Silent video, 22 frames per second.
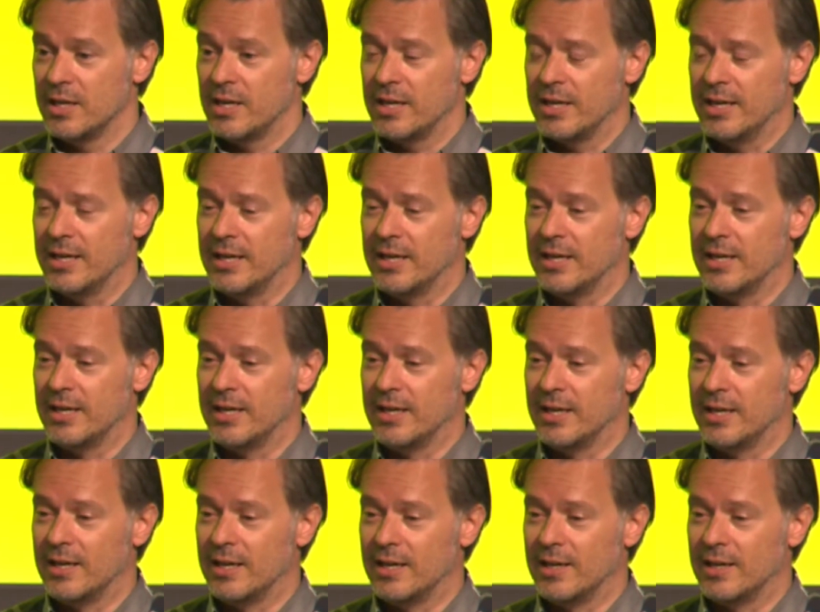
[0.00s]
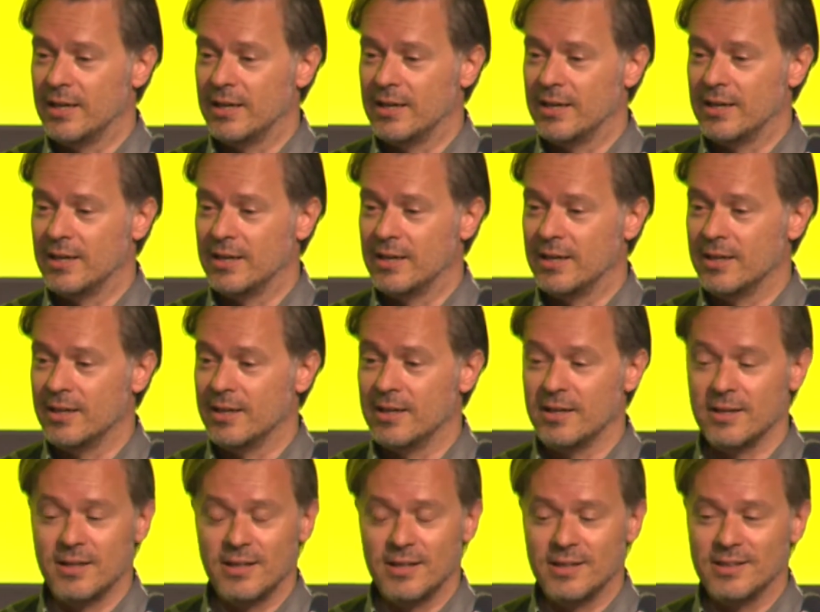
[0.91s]
I
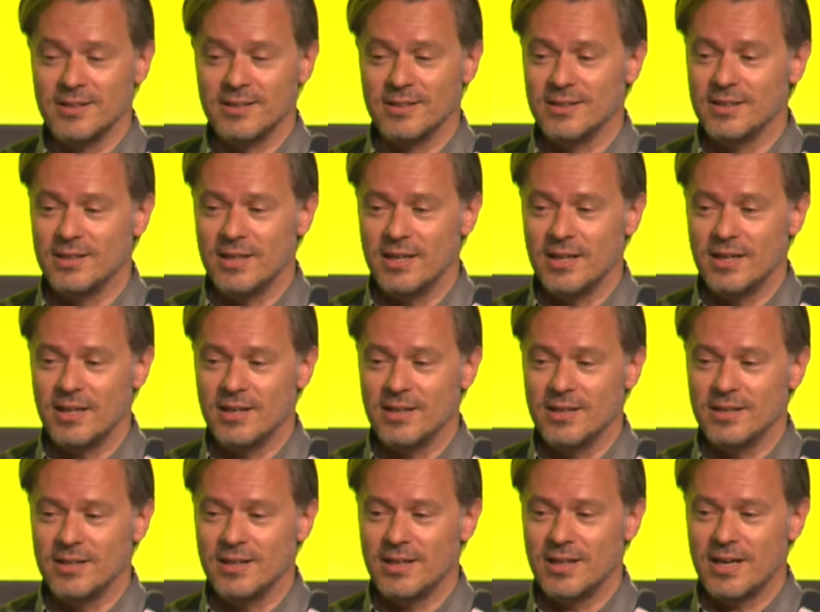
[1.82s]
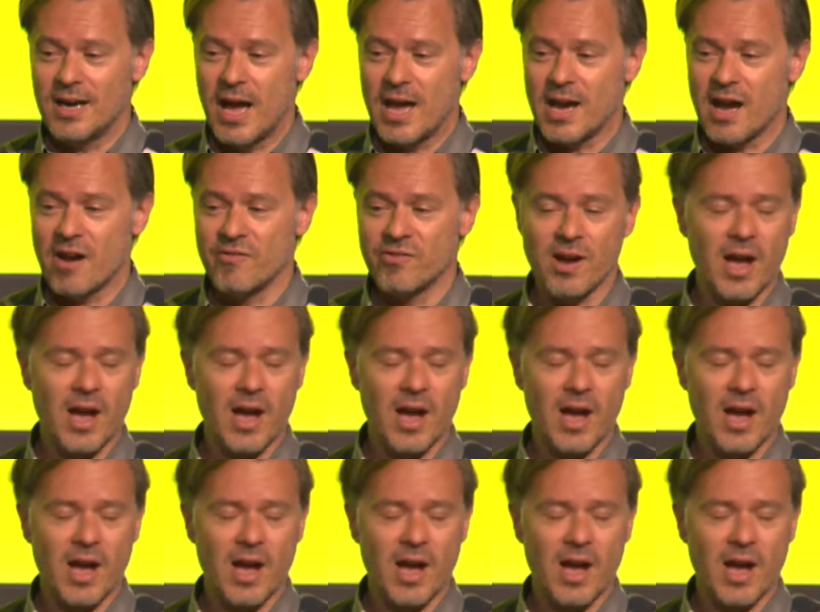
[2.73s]
have